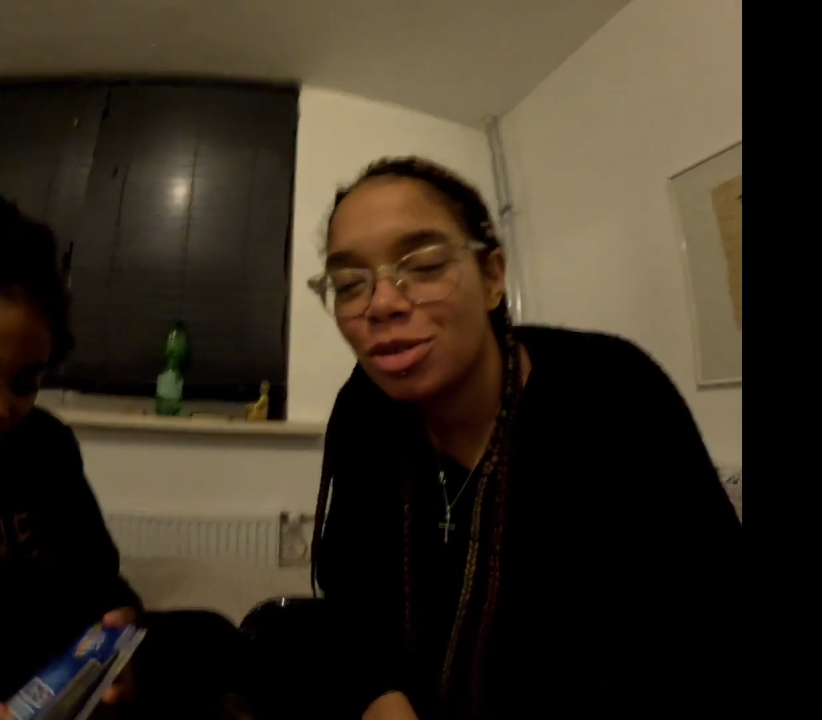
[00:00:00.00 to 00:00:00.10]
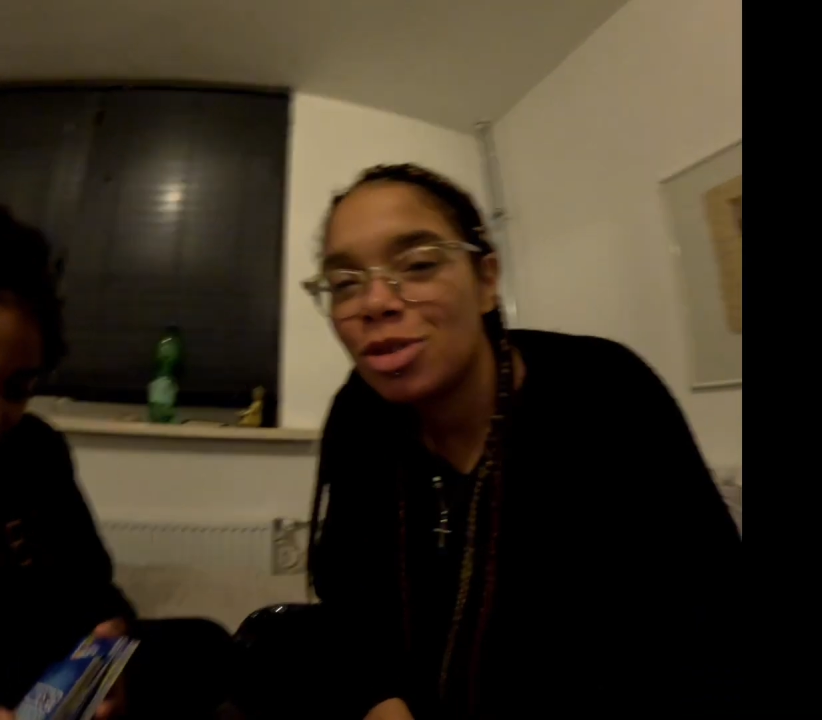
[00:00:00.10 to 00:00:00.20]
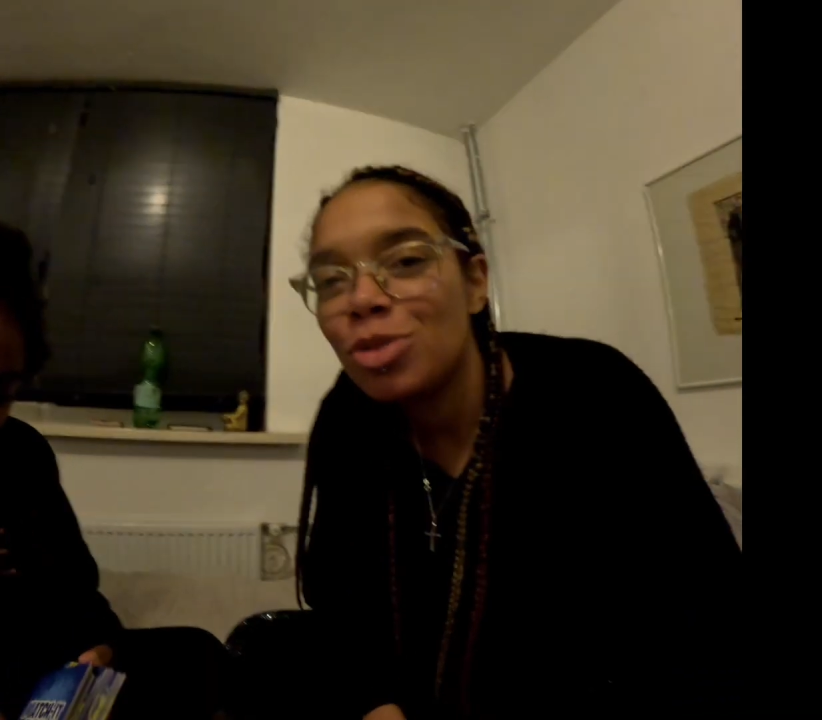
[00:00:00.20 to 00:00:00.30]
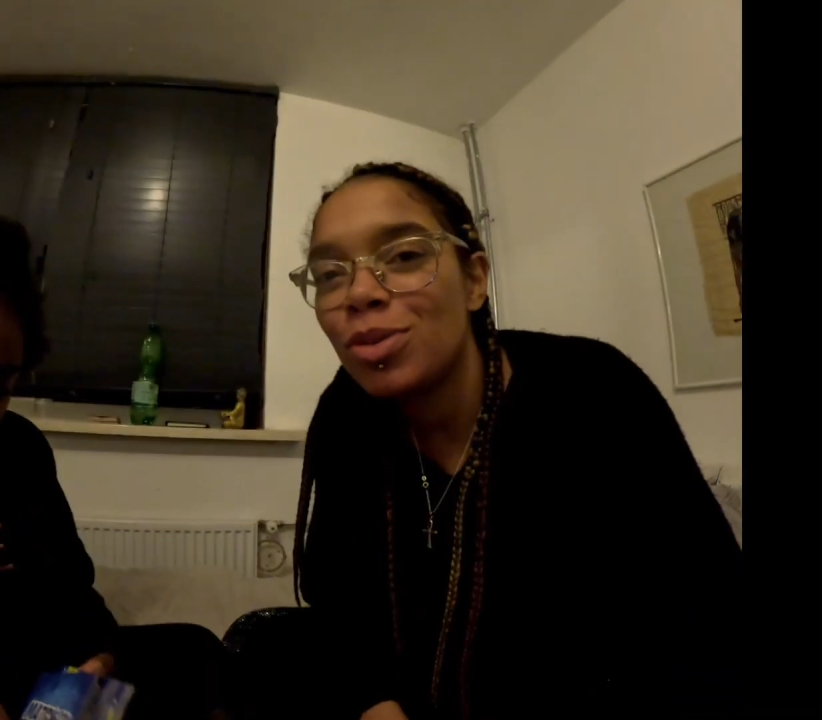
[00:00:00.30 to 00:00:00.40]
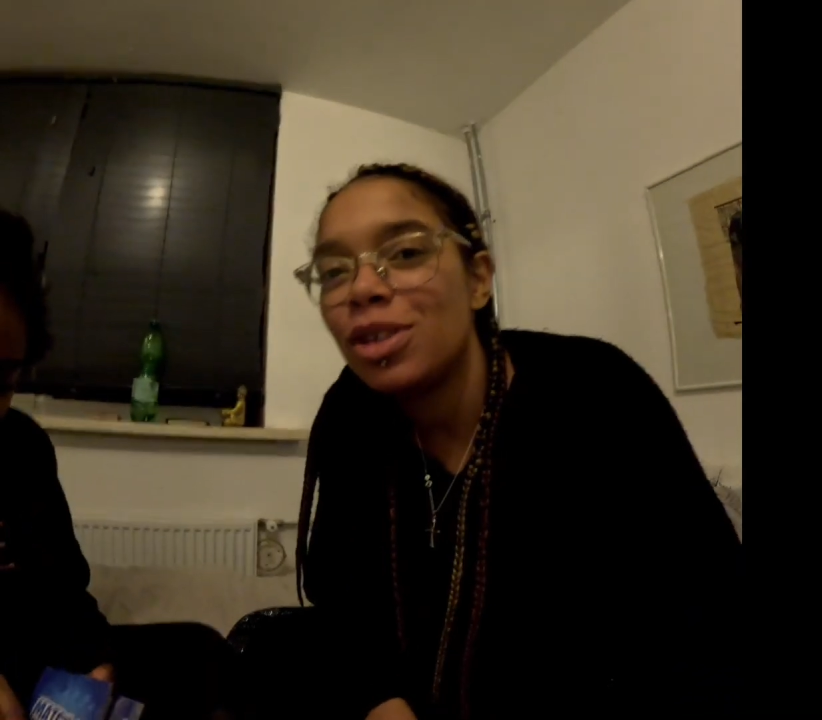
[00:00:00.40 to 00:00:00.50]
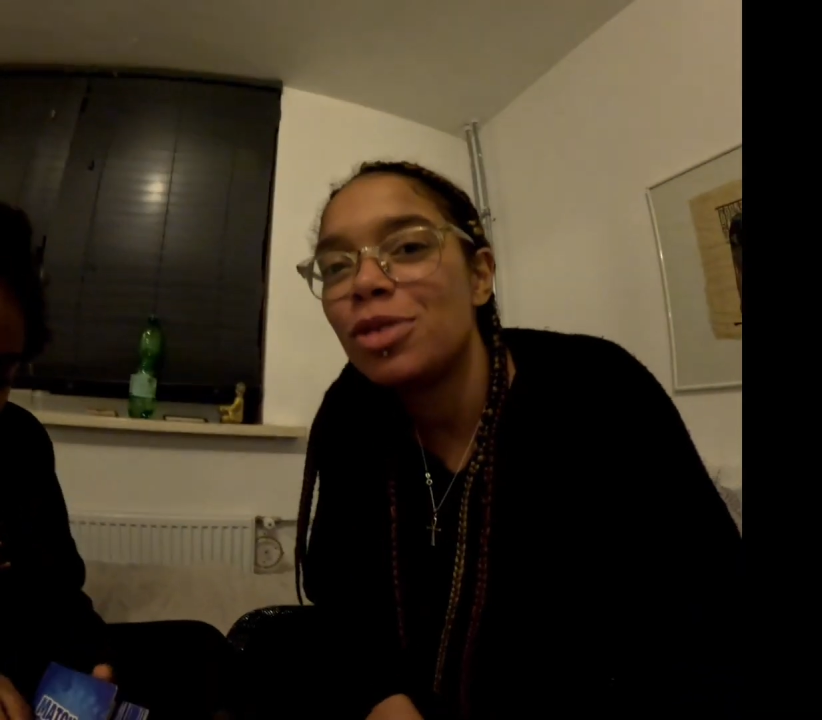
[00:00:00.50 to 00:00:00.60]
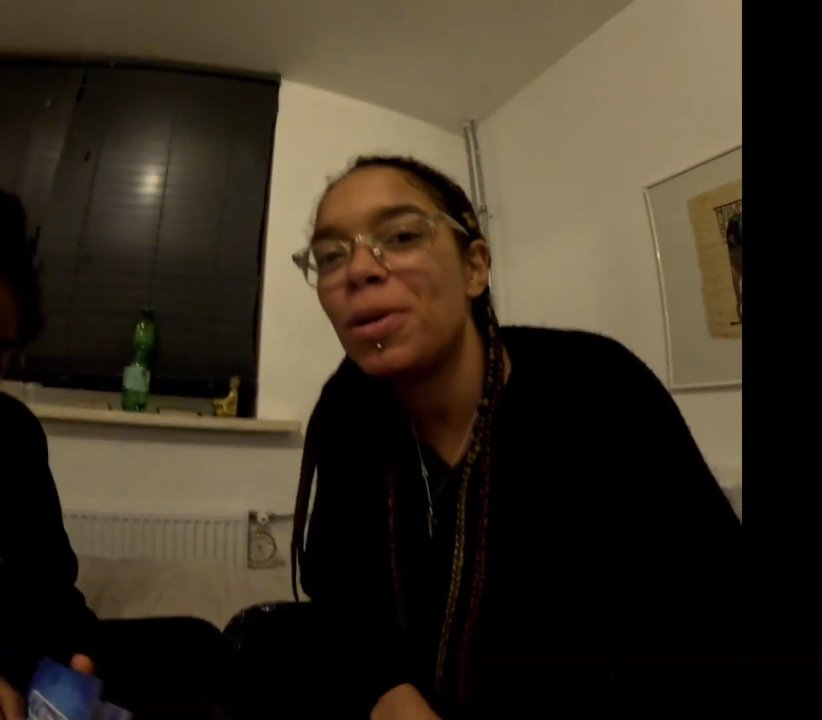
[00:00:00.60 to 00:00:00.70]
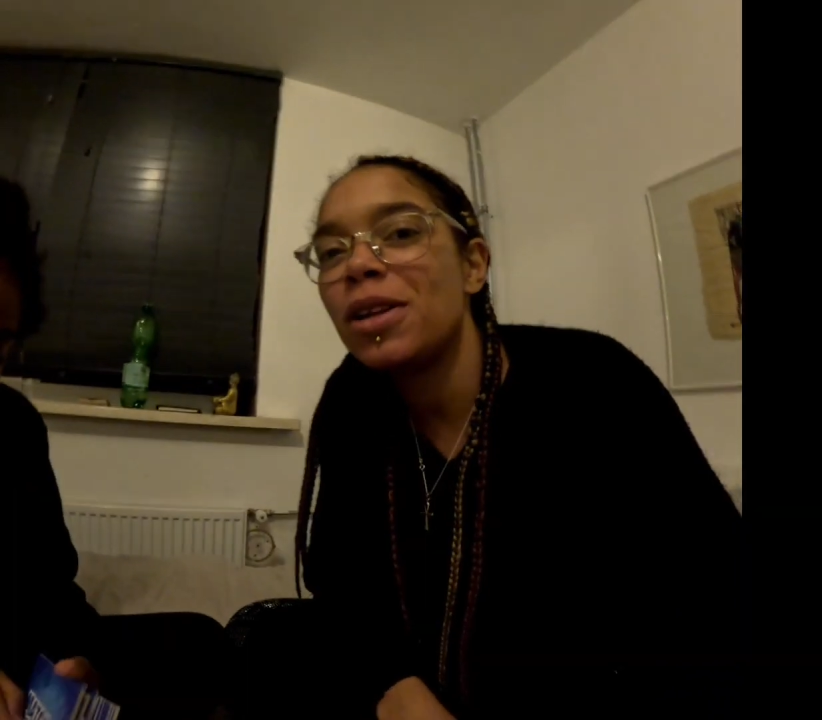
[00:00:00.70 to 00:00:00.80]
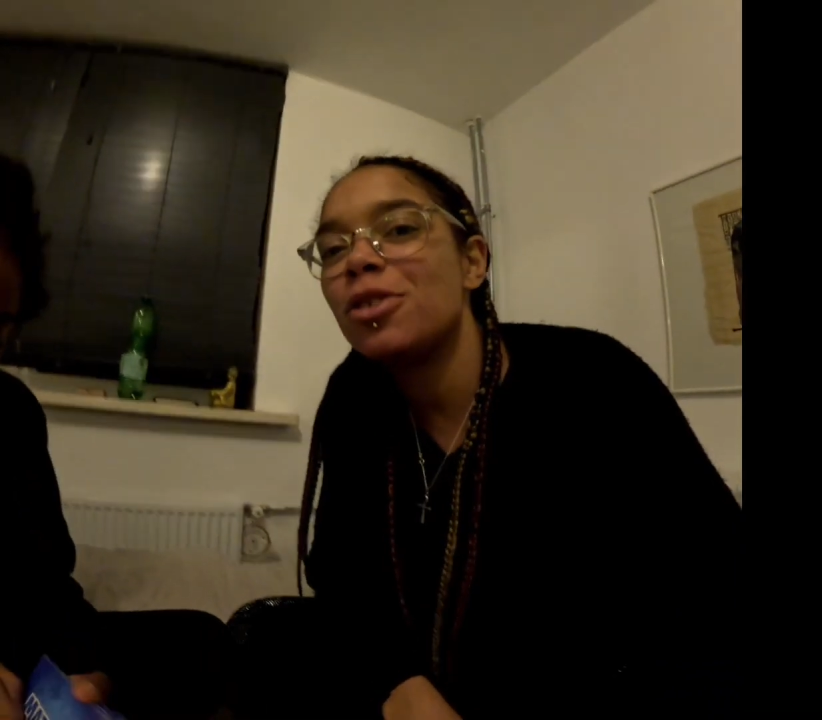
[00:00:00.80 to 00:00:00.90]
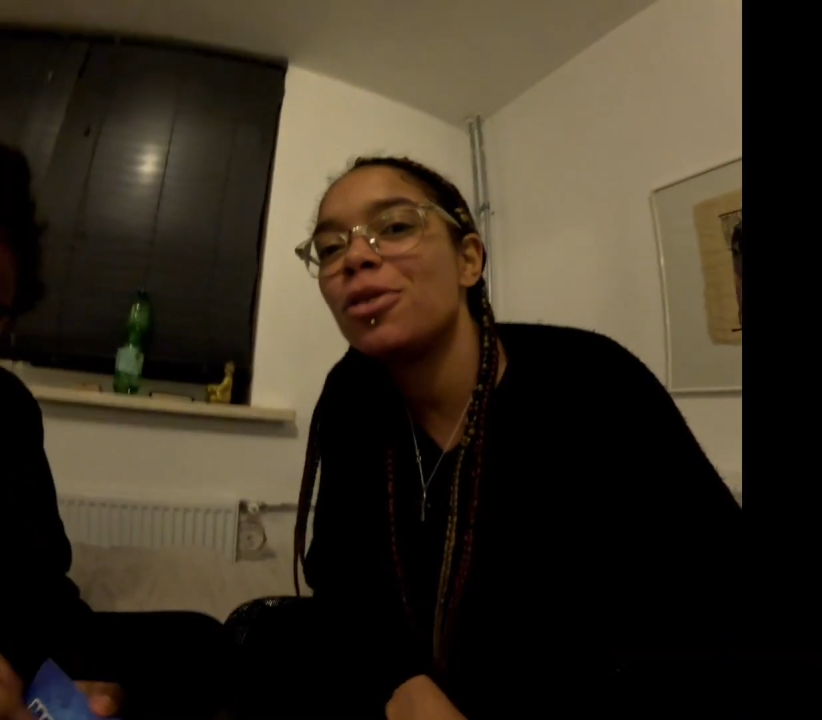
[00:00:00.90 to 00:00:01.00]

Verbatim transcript: just wanna spend